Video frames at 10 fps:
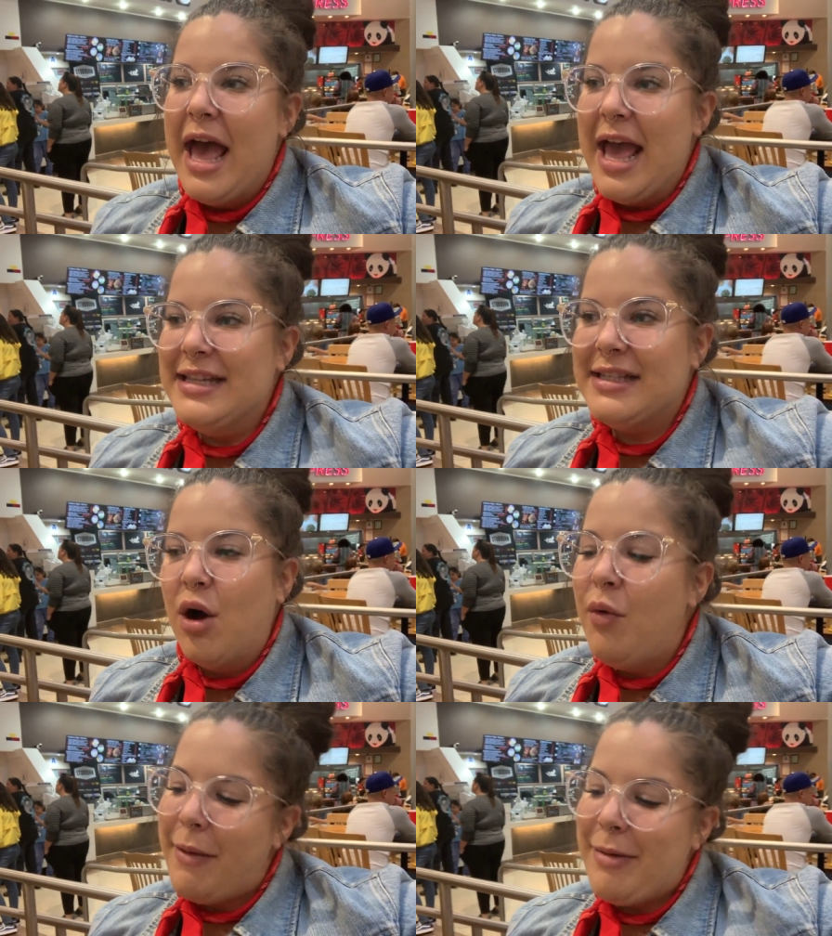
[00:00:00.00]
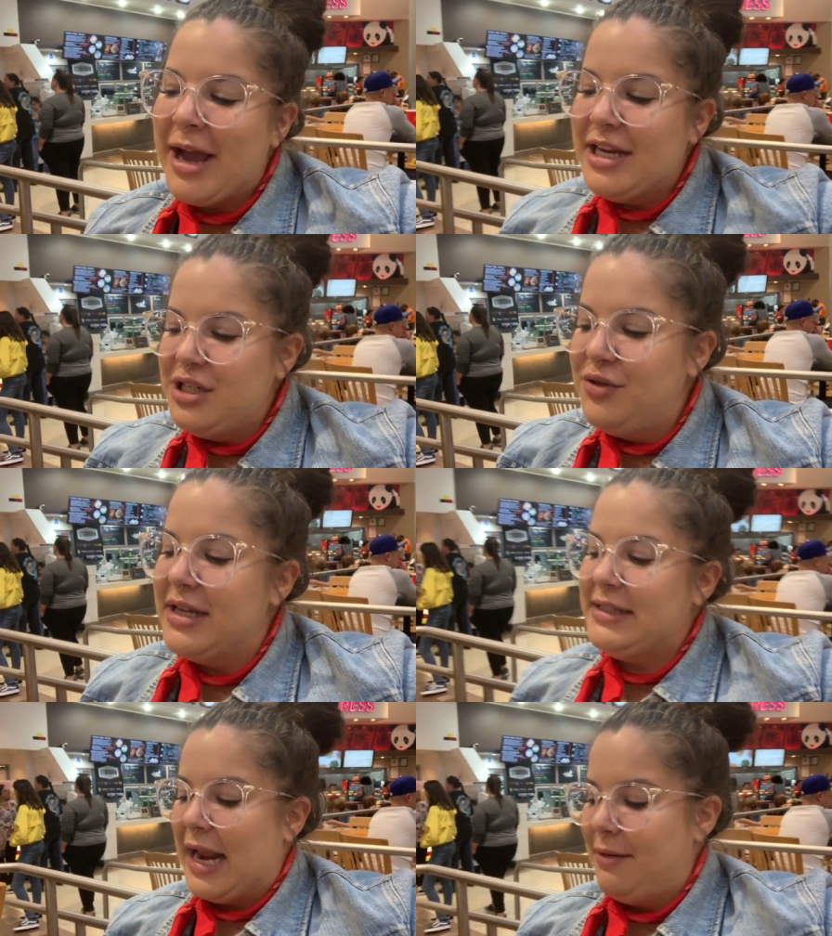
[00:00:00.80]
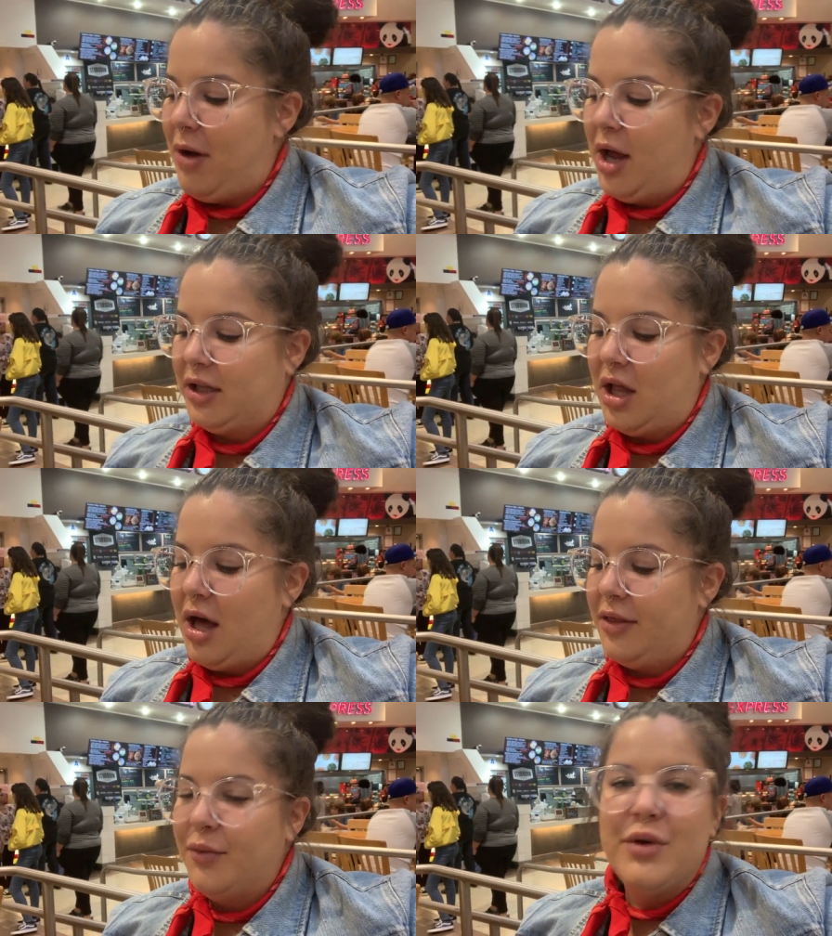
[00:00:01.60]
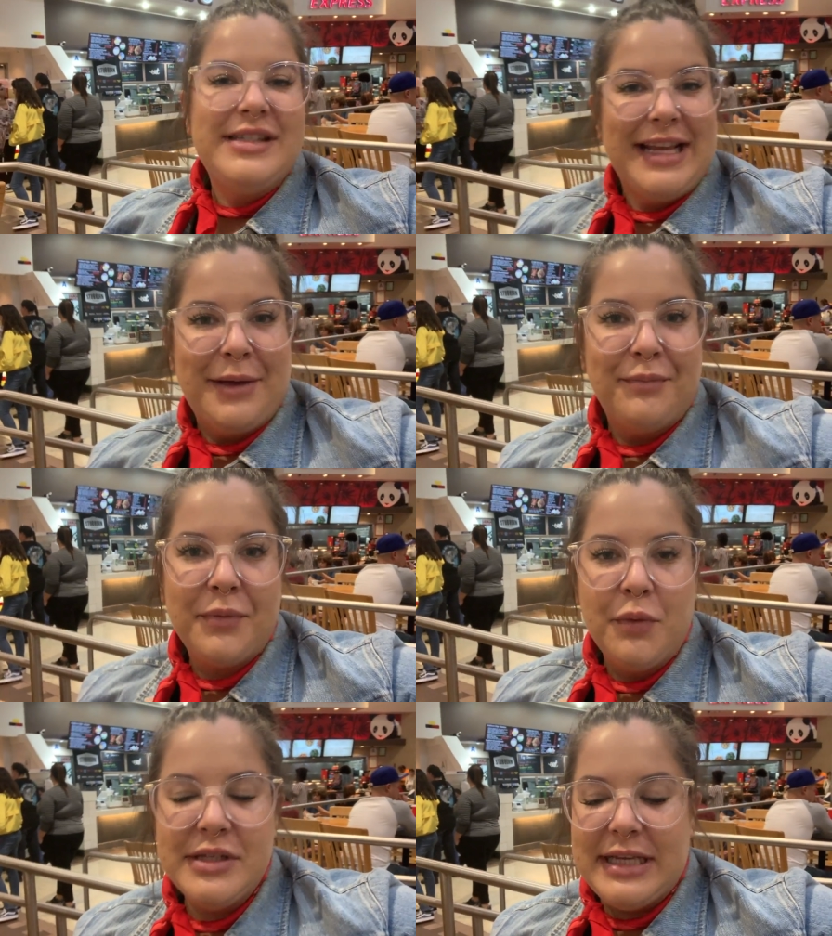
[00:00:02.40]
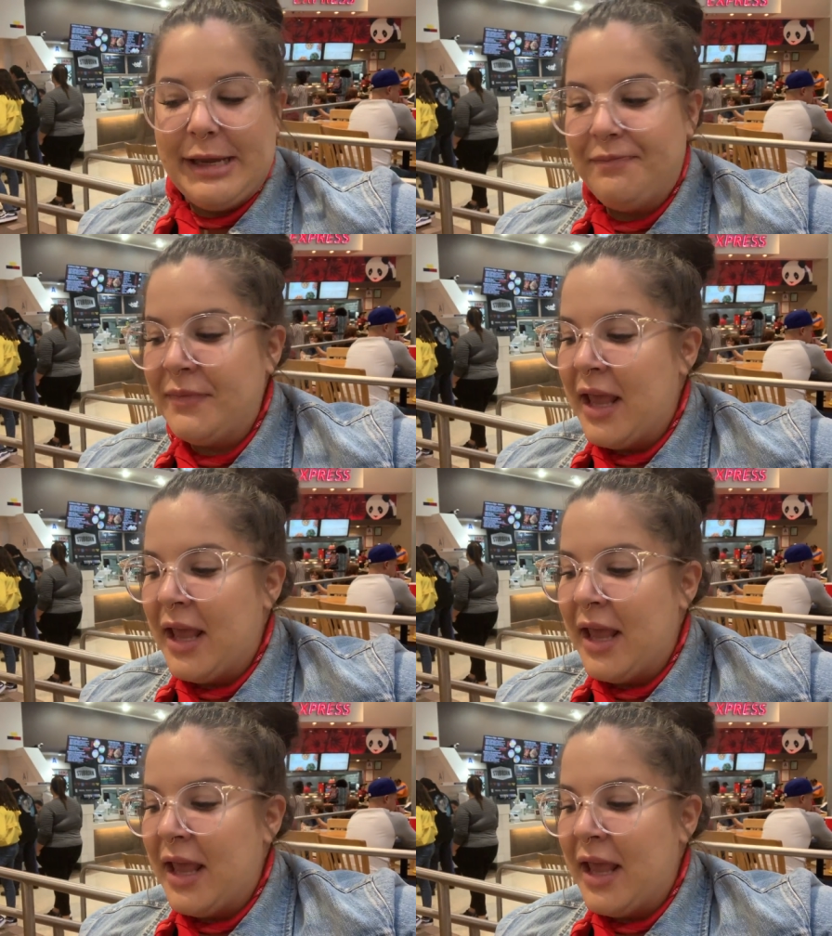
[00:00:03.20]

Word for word: And so, oh, maybe I could do this and ModCloth. We'll see. We'll see.